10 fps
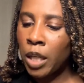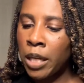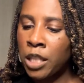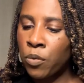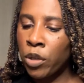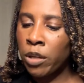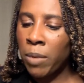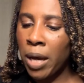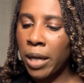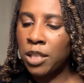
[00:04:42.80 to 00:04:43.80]
it's one of
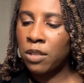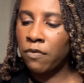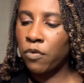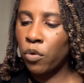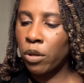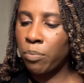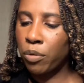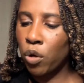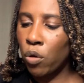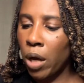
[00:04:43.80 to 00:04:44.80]
my Sephora
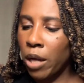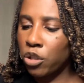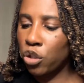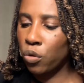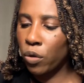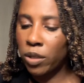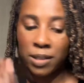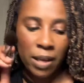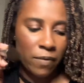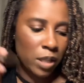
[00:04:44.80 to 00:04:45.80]
Pro Contour
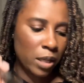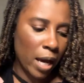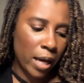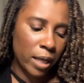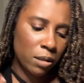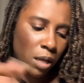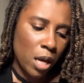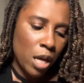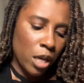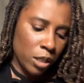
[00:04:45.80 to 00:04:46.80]
79.
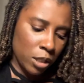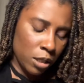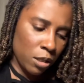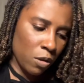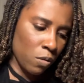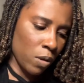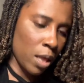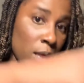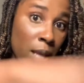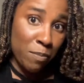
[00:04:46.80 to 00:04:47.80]
So
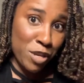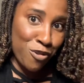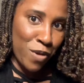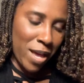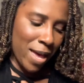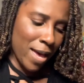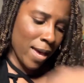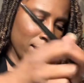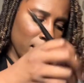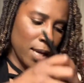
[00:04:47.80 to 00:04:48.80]
let me go
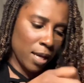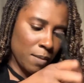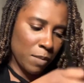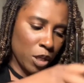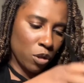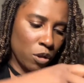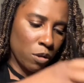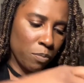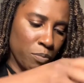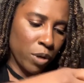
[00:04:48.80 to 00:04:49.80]
ahead and make sure the
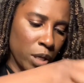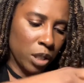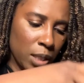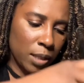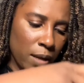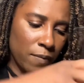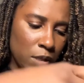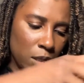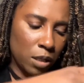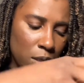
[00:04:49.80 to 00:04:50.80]
brush doesn't have
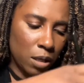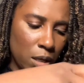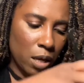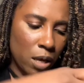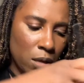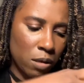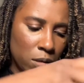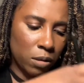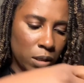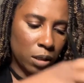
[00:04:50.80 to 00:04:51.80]
anything
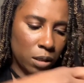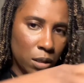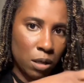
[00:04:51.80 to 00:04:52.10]
else.